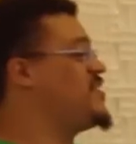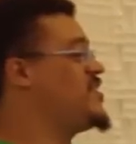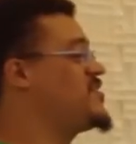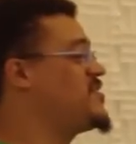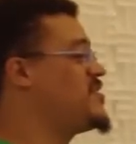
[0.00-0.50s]

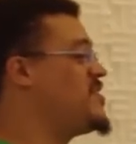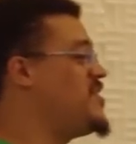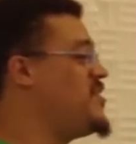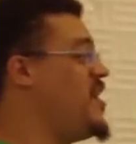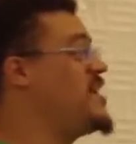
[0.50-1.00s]
cartridges,
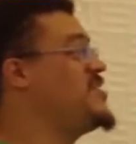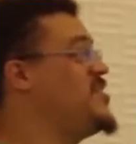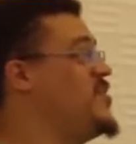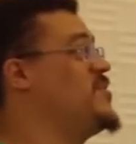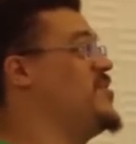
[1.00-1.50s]
although I
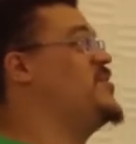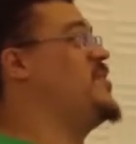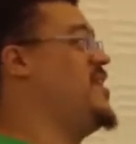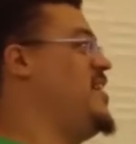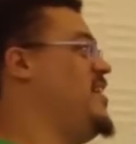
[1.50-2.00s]
don't know
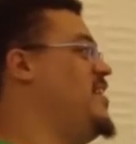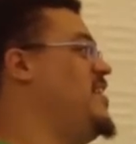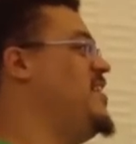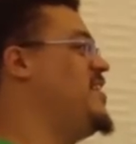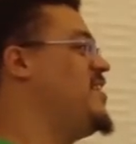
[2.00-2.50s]
why.
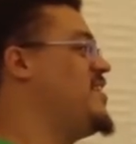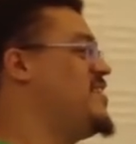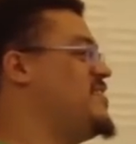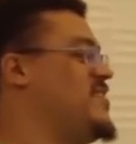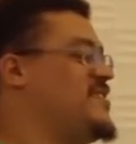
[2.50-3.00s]

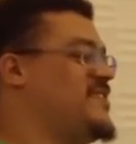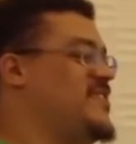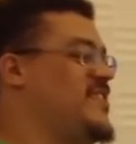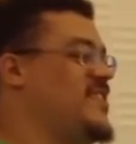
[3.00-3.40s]
Because it's...